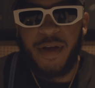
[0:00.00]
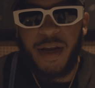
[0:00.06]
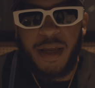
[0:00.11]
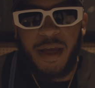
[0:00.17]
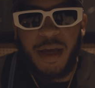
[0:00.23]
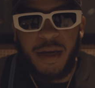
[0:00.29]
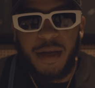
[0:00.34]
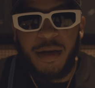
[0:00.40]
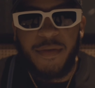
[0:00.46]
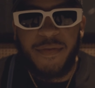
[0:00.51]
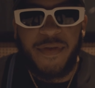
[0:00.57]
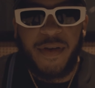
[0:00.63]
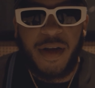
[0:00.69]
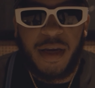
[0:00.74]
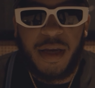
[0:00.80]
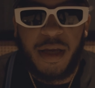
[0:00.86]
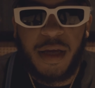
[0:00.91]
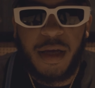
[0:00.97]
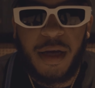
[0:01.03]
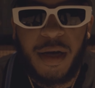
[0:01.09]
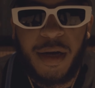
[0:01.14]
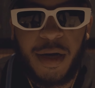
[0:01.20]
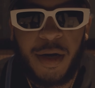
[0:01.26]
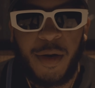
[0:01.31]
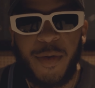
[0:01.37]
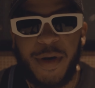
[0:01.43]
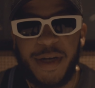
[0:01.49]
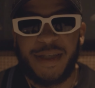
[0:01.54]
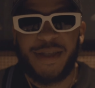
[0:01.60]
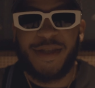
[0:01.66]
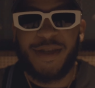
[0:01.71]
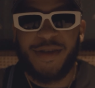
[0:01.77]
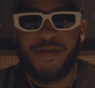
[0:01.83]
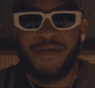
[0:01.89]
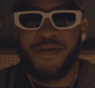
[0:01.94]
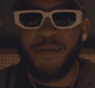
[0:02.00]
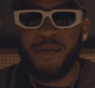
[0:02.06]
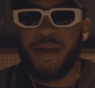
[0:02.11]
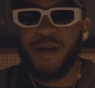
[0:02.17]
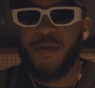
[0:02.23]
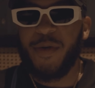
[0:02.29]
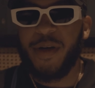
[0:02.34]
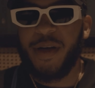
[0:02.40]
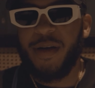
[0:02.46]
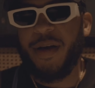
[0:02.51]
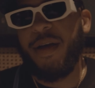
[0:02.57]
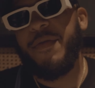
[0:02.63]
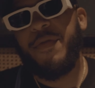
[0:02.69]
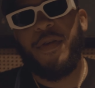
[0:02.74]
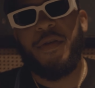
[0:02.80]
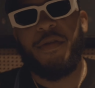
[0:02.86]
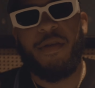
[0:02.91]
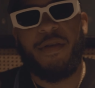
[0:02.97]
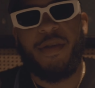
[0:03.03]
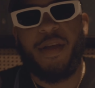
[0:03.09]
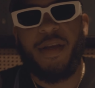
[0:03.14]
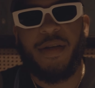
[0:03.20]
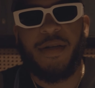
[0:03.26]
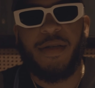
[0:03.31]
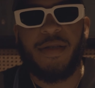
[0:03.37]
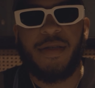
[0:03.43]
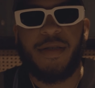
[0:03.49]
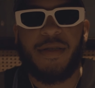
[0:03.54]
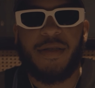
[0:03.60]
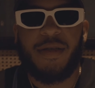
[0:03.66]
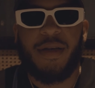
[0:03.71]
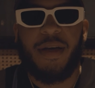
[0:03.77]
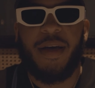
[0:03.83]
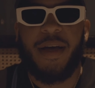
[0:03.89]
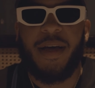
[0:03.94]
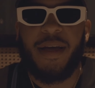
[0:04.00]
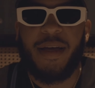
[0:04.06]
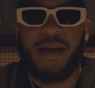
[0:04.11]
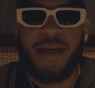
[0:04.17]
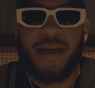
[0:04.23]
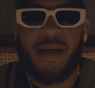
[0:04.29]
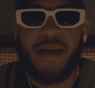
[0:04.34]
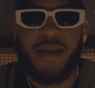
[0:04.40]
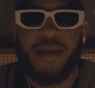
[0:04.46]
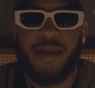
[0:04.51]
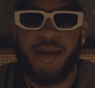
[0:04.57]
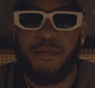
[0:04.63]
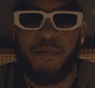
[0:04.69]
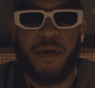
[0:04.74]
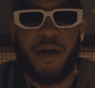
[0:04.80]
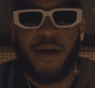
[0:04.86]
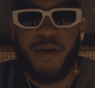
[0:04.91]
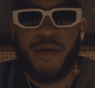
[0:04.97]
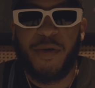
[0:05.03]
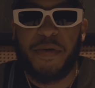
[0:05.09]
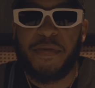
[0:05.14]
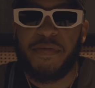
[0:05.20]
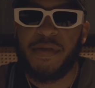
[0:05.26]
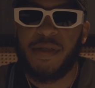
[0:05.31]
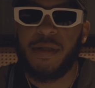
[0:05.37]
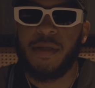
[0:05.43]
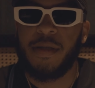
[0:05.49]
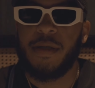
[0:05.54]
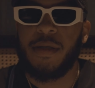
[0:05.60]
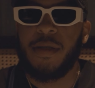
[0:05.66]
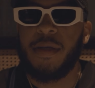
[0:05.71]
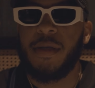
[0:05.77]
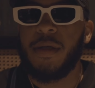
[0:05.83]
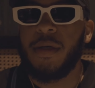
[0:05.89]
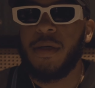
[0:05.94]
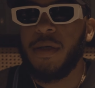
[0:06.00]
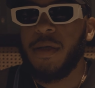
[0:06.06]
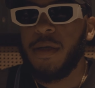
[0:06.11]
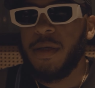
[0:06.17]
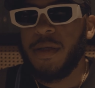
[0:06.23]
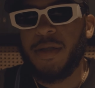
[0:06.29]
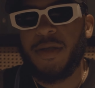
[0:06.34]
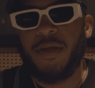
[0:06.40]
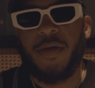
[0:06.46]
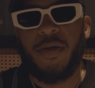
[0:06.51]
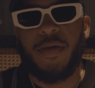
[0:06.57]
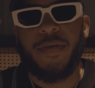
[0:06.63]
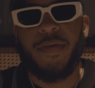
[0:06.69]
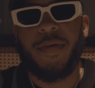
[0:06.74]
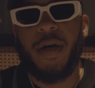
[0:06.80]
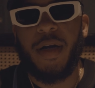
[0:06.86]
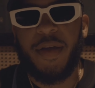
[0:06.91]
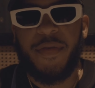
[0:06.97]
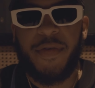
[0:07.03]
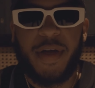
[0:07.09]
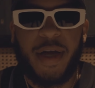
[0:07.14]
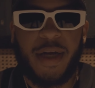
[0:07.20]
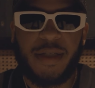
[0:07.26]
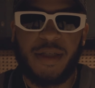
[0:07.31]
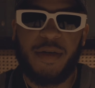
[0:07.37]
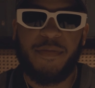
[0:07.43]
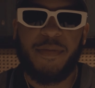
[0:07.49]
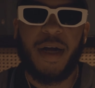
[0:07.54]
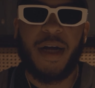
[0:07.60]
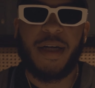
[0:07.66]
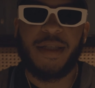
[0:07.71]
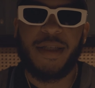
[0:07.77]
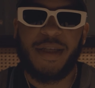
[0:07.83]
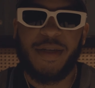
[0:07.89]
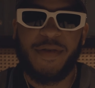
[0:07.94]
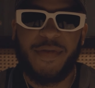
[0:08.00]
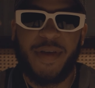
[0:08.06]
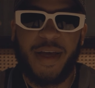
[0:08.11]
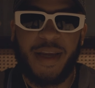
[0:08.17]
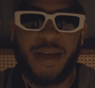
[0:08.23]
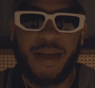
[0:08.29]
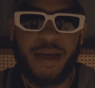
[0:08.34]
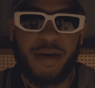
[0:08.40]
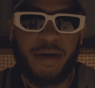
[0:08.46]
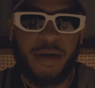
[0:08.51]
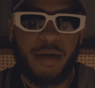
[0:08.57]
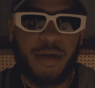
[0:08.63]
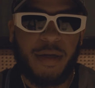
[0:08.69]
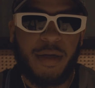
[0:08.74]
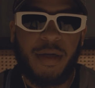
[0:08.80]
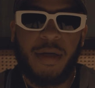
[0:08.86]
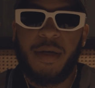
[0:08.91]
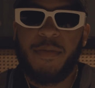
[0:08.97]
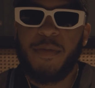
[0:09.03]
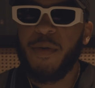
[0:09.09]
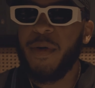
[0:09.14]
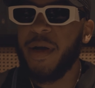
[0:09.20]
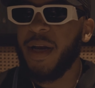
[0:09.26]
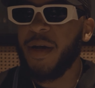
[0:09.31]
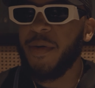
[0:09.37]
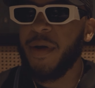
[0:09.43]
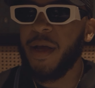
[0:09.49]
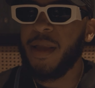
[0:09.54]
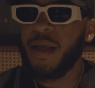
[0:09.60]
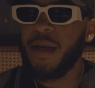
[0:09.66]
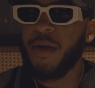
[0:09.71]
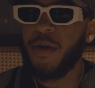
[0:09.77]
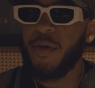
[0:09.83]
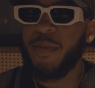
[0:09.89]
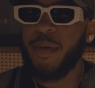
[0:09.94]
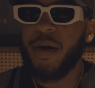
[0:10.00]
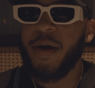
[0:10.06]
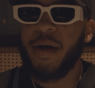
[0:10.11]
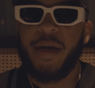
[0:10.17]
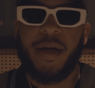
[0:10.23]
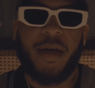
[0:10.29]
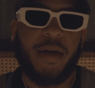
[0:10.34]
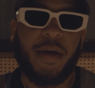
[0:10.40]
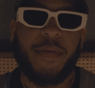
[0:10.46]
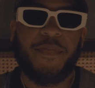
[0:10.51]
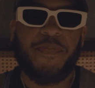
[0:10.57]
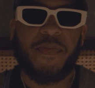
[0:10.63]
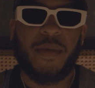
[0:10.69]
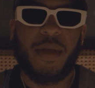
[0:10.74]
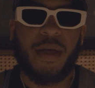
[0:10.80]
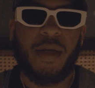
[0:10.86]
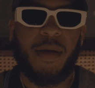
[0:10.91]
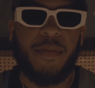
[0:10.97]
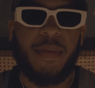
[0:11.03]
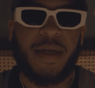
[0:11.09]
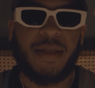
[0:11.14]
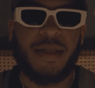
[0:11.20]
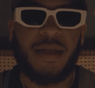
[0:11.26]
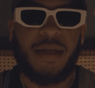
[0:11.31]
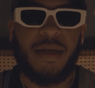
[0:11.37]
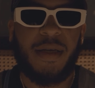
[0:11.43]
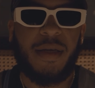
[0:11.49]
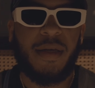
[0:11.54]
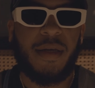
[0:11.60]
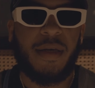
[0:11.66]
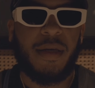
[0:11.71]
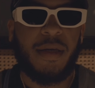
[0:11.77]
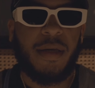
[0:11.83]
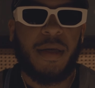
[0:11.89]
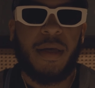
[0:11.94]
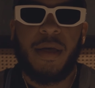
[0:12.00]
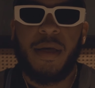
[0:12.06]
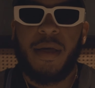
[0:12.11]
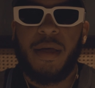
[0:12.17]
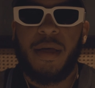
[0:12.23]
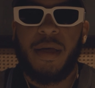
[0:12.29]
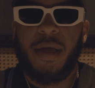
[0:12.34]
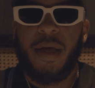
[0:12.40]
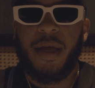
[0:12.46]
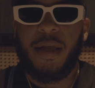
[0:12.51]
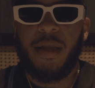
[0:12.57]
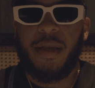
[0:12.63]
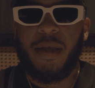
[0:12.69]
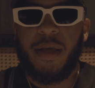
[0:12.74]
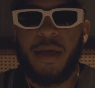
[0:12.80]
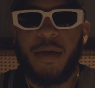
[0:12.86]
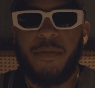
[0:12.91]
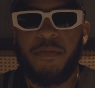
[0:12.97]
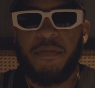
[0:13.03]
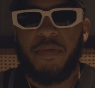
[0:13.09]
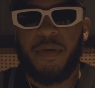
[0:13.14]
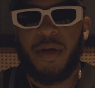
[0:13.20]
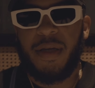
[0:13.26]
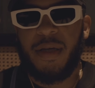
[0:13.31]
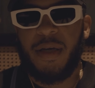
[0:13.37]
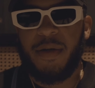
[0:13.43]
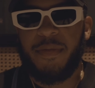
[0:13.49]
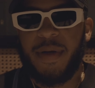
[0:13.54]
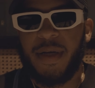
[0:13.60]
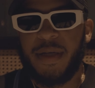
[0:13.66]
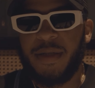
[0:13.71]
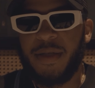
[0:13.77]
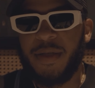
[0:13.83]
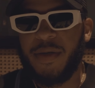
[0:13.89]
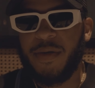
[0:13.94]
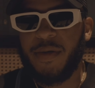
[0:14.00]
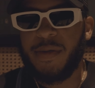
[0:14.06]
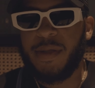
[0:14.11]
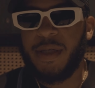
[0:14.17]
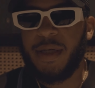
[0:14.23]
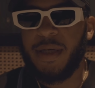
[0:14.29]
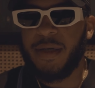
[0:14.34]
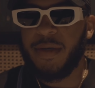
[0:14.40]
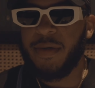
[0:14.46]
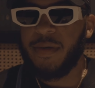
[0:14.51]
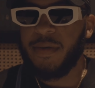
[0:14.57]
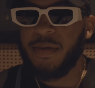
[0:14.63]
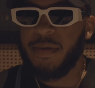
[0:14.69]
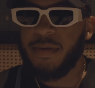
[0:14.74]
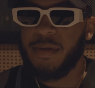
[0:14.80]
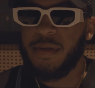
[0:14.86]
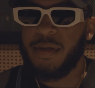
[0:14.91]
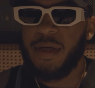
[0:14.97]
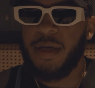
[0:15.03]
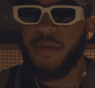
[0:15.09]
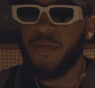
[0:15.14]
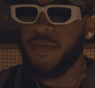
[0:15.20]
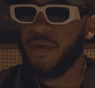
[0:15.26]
Finally ended up finding a white shirt for me to wear and a few other things. Kith and Bergdorf's. So I'll give you guys an unboxing of that later. But right now we're at the little bar here, about to eat, and then probably head back to the hotel and